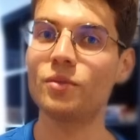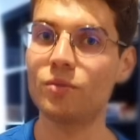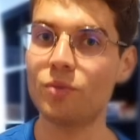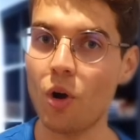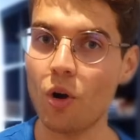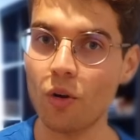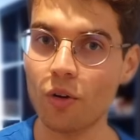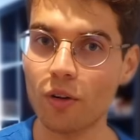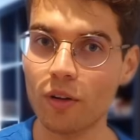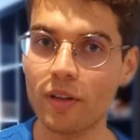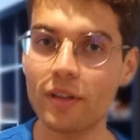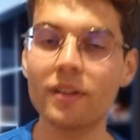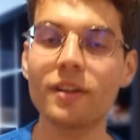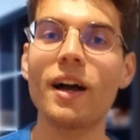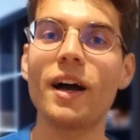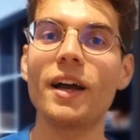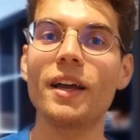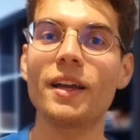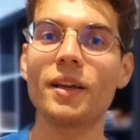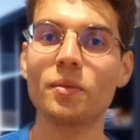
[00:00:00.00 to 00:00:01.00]
Wrong.
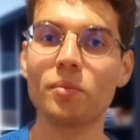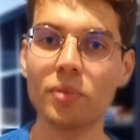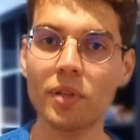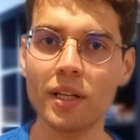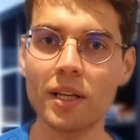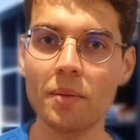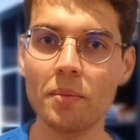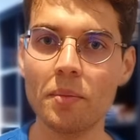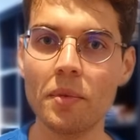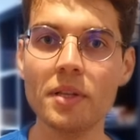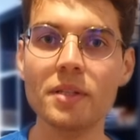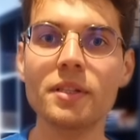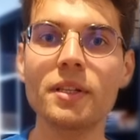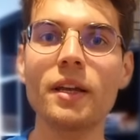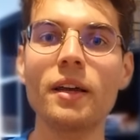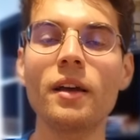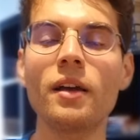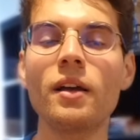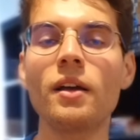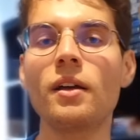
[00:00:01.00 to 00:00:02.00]
I completely missed
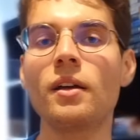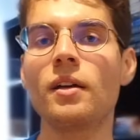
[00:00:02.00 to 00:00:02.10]
it.